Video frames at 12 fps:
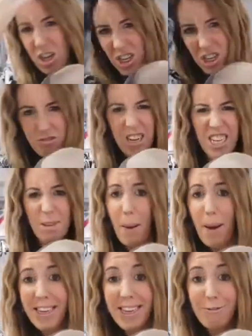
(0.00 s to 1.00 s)
She's really
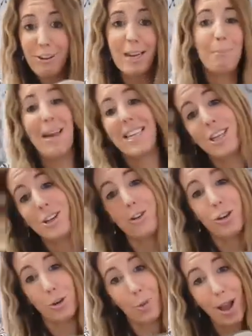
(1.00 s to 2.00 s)
spiky, really messy. You can
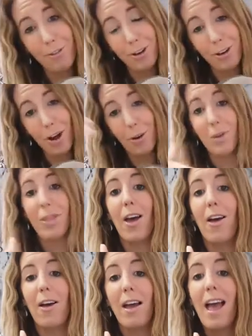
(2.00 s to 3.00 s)
do whatever you like with
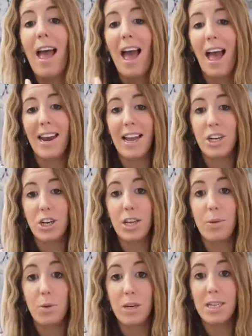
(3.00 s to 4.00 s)
her, and actually
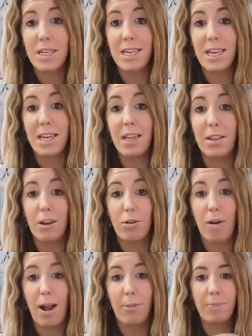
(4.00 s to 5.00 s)
you wouldn't see the
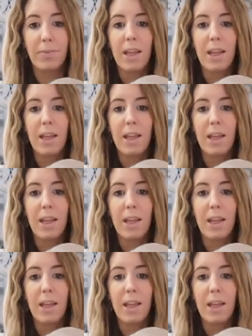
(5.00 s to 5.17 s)
crown.